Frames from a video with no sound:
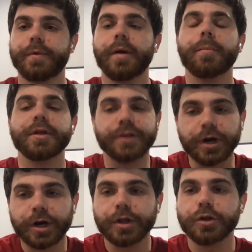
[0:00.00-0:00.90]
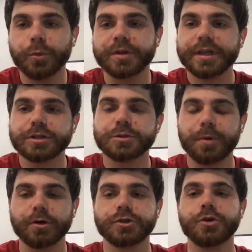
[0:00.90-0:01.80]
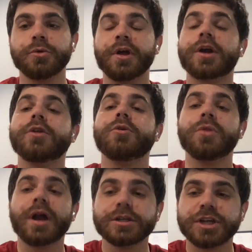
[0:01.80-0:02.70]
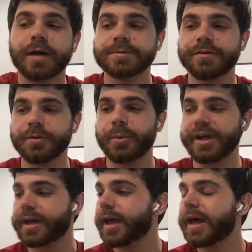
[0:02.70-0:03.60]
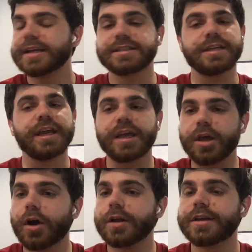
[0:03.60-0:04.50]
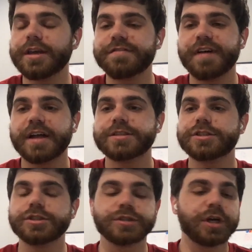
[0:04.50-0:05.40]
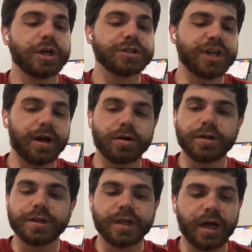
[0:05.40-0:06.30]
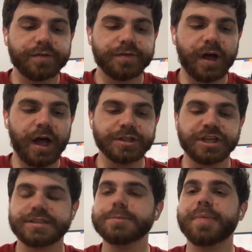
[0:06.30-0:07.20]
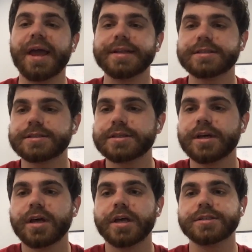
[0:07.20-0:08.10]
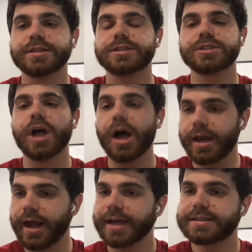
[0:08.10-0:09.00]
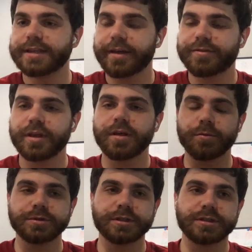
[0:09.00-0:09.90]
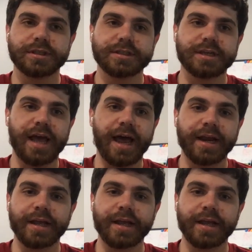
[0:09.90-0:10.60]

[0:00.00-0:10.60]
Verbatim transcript: but they're going to do what they're supposed to do. They're going to do their jobs every week. Sneaky on defense, just generally tough. Uh, Jesse Bates is a stud at safety. He was in Cincinnati.